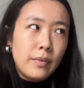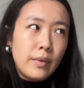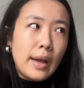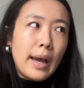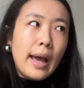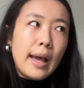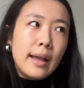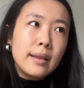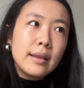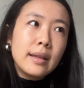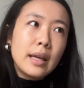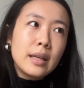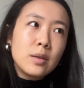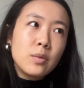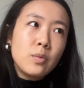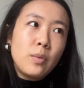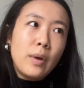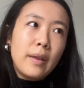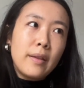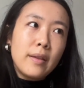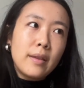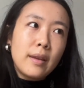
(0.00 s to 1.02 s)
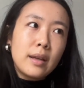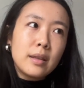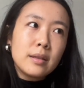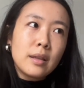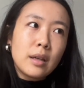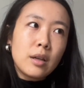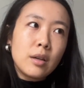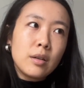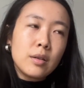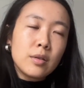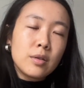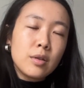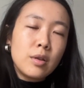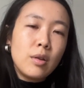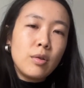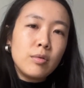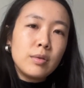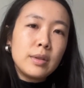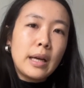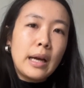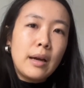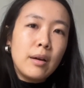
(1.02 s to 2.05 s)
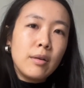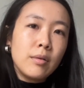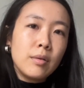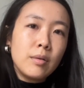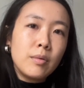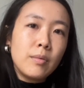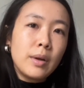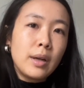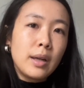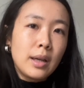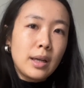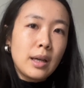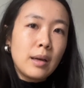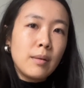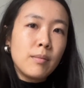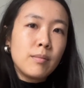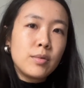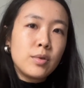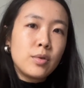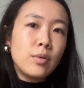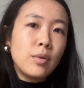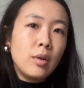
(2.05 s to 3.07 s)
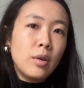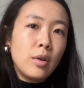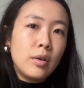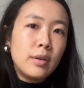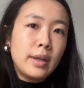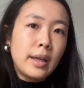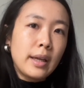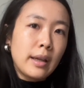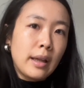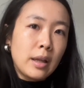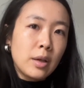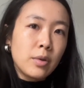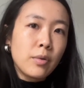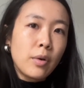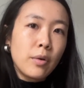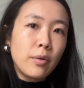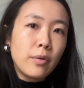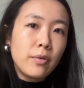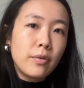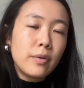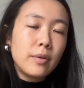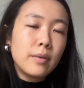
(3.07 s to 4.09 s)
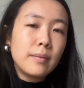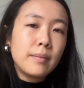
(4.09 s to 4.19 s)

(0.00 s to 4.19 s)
And that's when things are going to slow down when it comes to learning and growth.